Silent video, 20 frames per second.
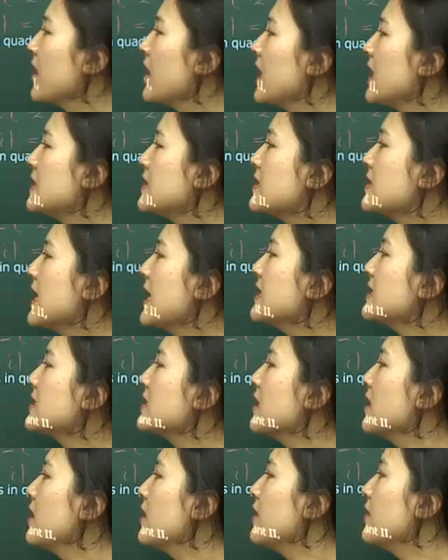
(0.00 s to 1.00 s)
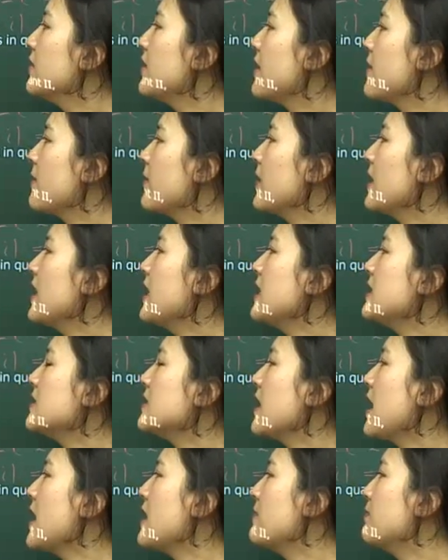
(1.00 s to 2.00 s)
It says there is
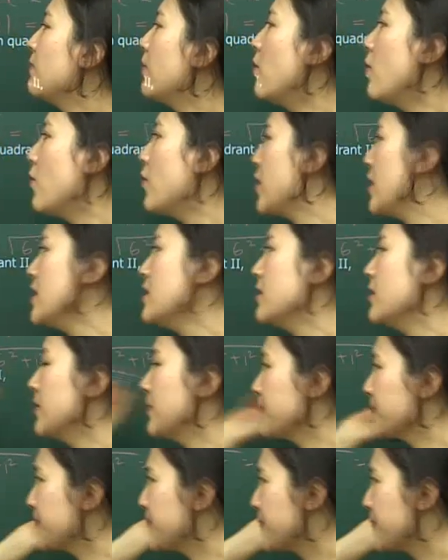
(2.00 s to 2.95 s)
a point,